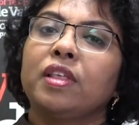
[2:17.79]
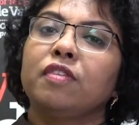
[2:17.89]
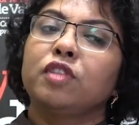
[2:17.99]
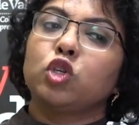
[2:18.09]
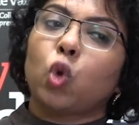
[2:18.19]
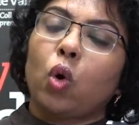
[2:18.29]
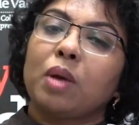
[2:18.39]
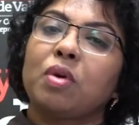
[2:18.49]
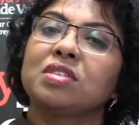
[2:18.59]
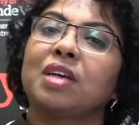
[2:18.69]
if they talk
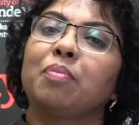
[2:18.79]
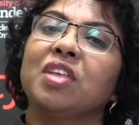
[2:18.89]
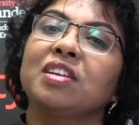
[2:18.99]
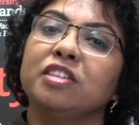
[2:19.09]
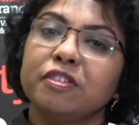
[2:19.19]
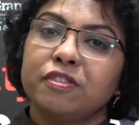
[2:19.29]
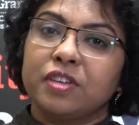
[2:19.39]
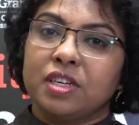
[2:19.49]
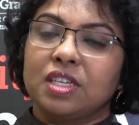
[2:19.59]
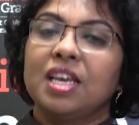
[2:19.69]
about something
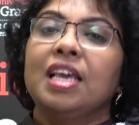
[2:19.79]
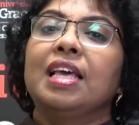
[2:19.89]
different,